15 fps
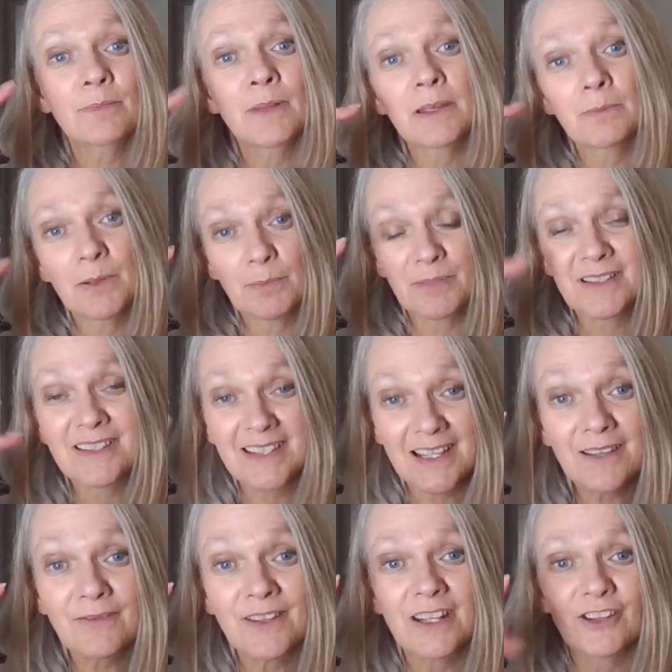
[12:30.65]
may be
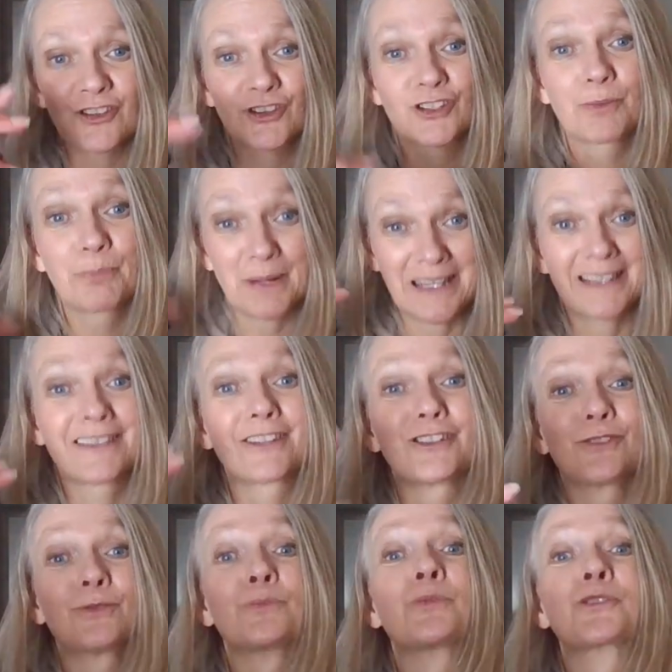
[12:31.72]
perceiving it to be that
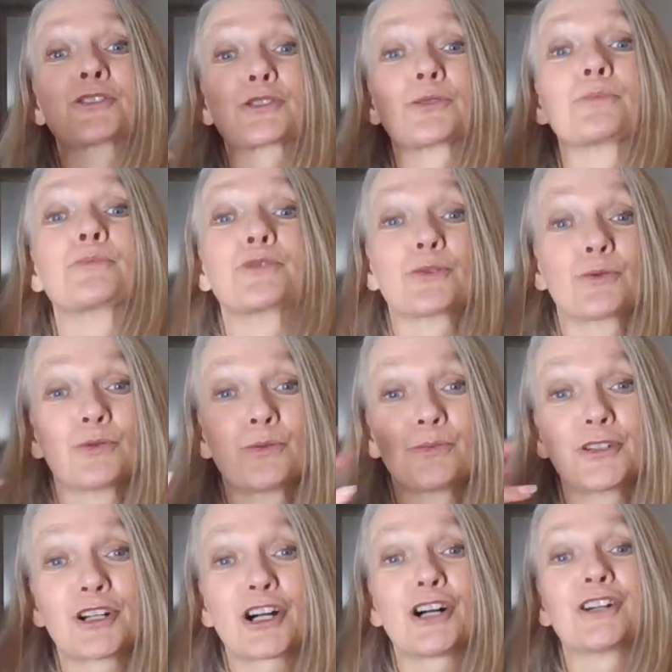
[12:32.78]
you'll want to absorb
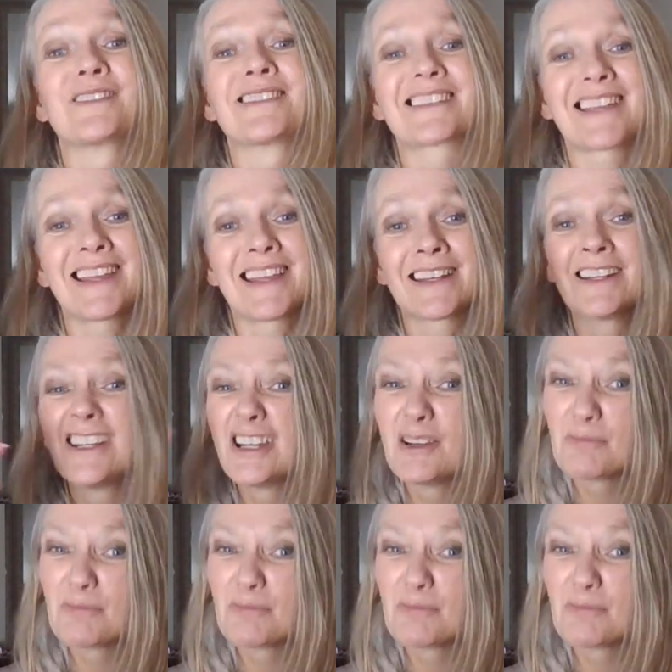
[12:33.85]
the codes in,